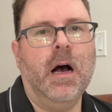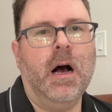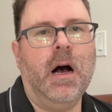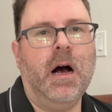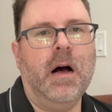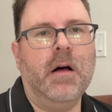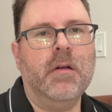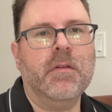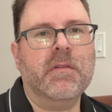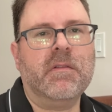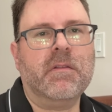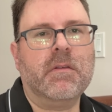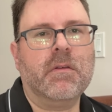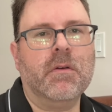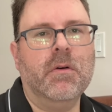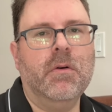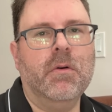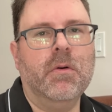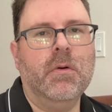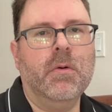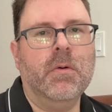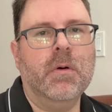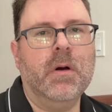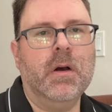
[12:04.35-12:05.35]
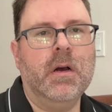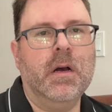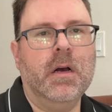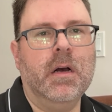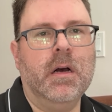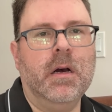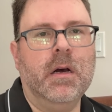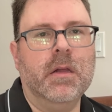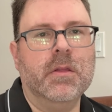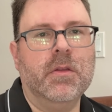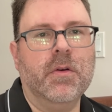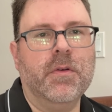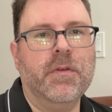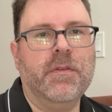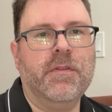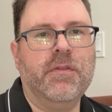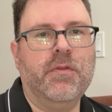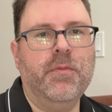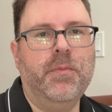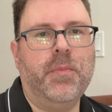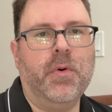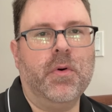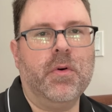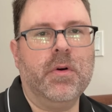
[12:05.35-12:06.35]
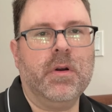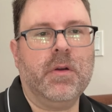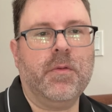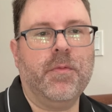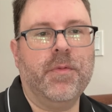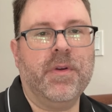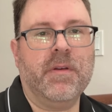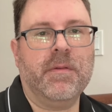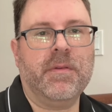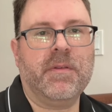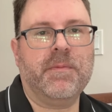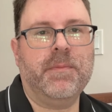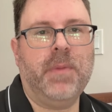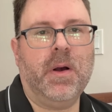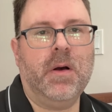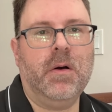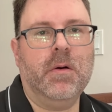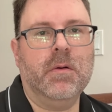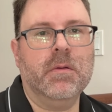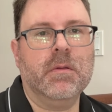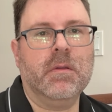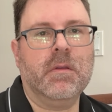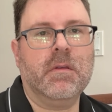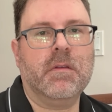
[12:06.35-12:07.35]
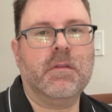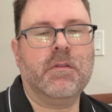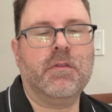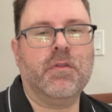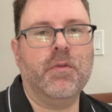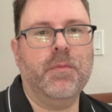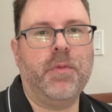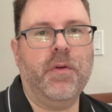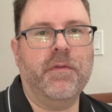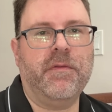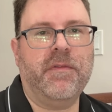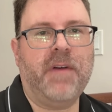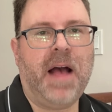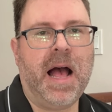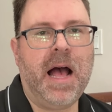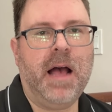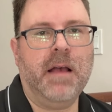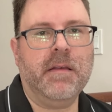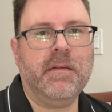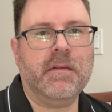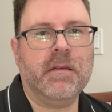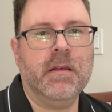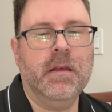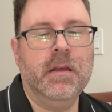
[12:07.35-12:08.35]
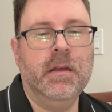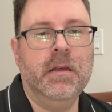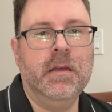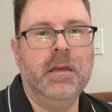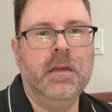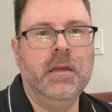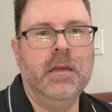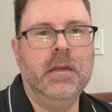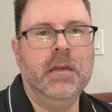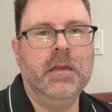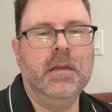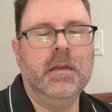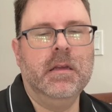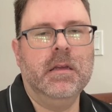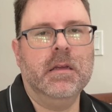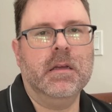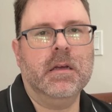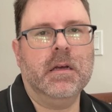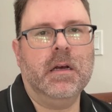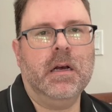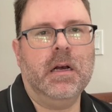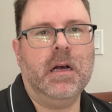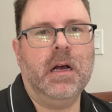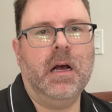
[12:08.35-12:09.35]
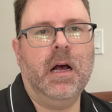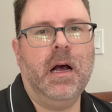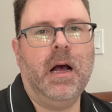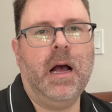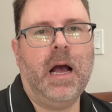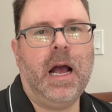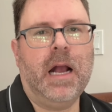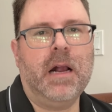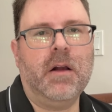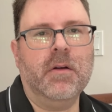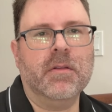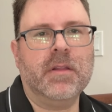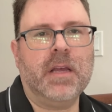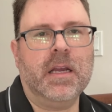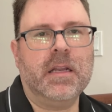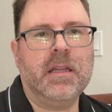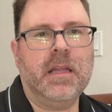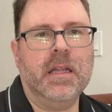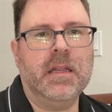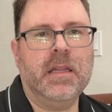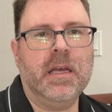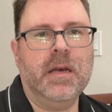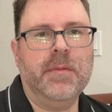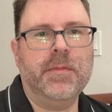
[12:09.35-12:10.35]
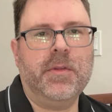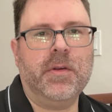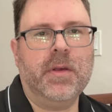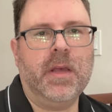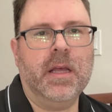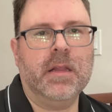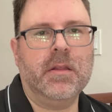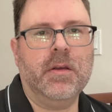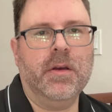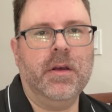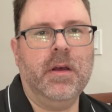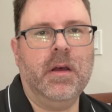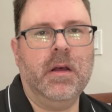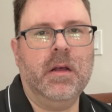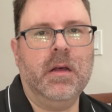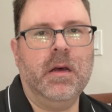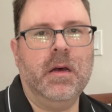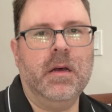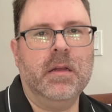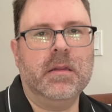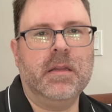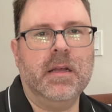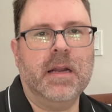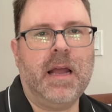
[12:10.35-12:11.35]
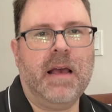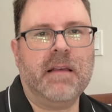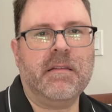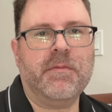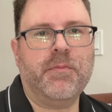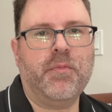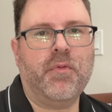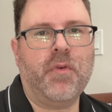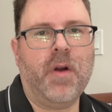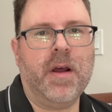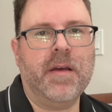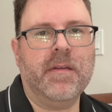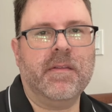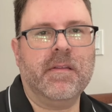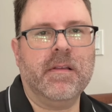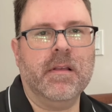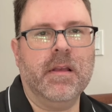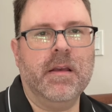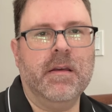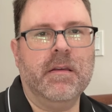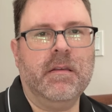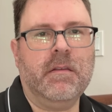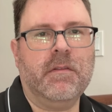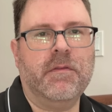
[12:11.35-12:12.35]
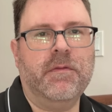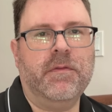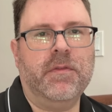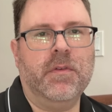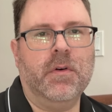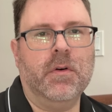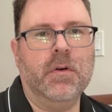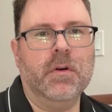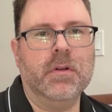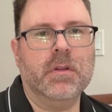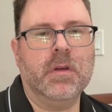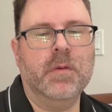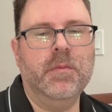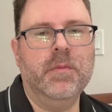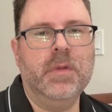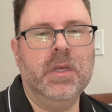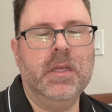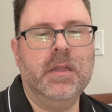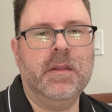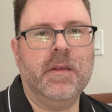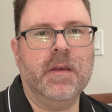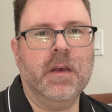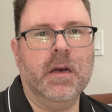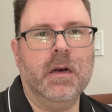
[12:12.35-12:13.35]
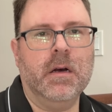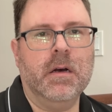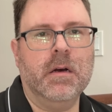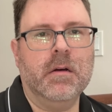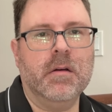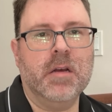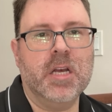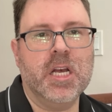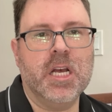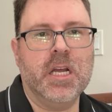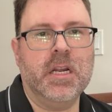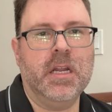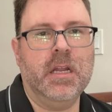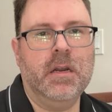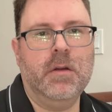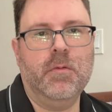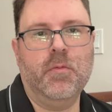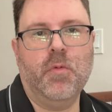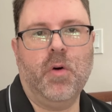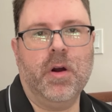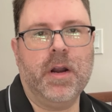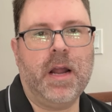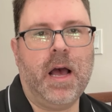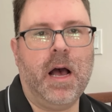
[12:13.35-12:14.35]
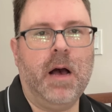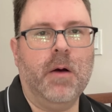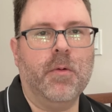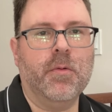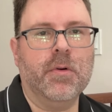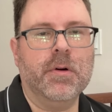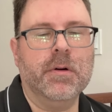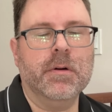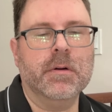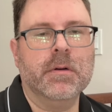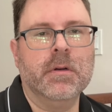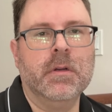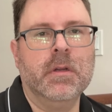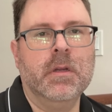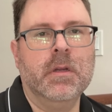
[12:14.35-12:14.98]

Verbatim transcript: Also, uh, their support responds super fast uh, I contacted them to get the the last price list for the media, and in one hour,